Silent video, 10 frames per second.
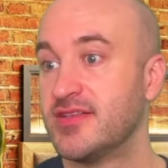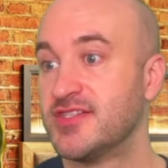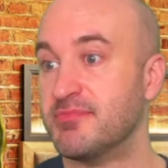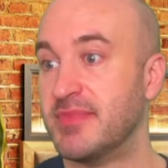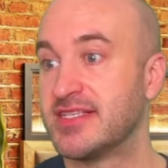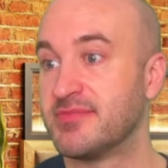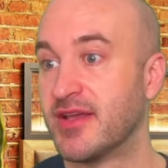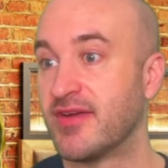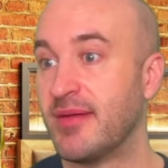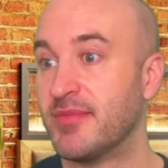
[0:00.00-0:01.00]
Just miss my
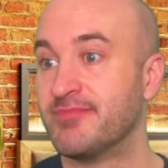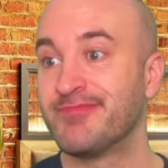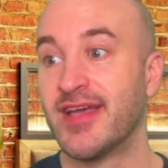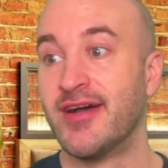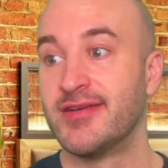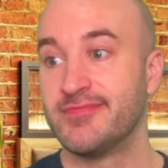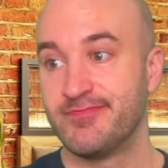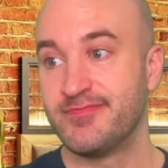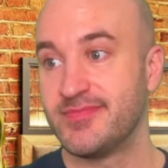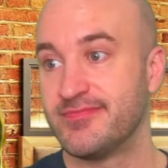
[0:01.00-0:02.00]
grandma. Oh,
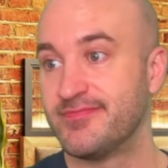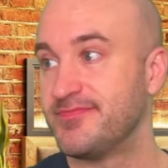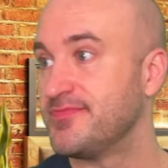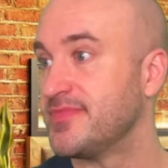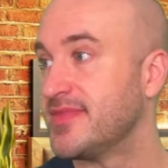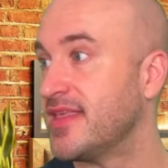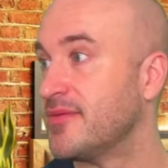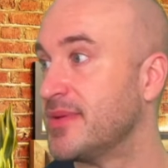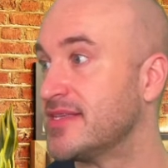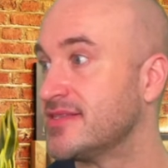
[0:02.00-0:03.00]
they're
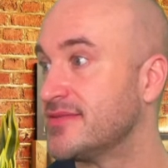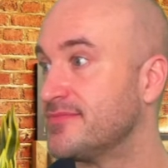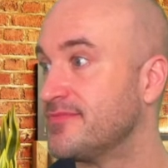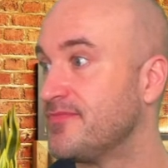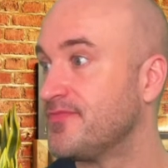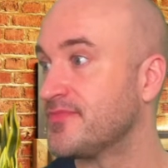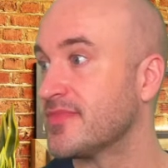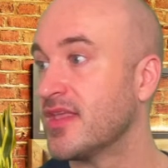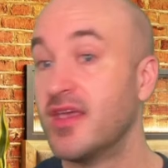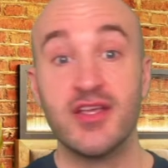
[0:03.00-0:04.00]
the best.
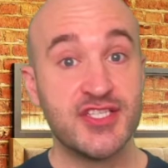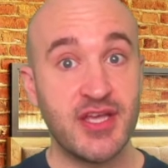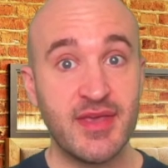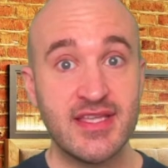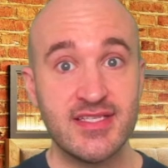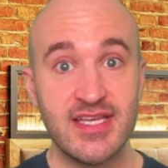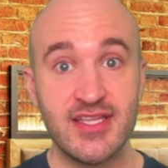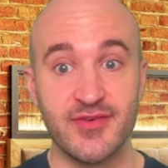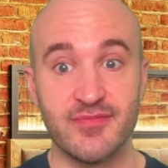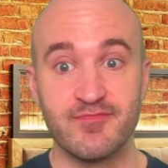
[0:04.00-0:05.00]
Shall we
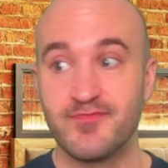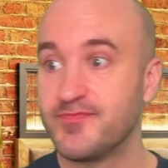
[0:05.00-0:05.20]
continue?